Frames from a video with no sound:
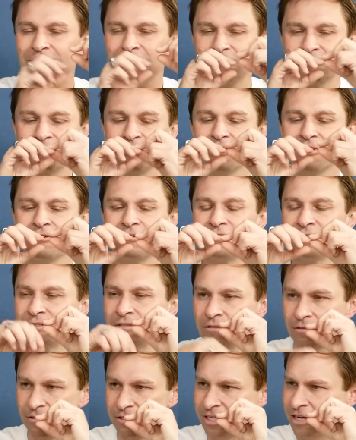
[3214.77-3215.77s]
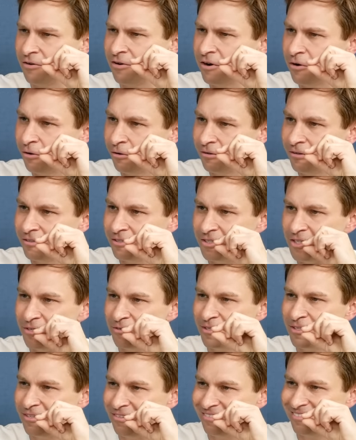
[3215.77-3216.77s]
what are those cigarette holders? She
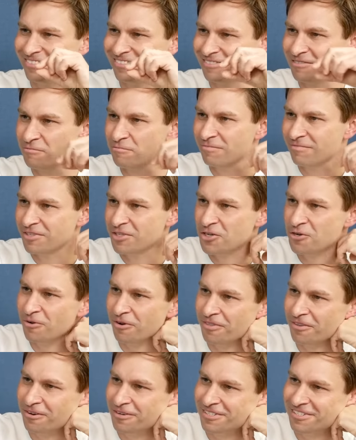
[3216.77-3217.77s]
would chew on those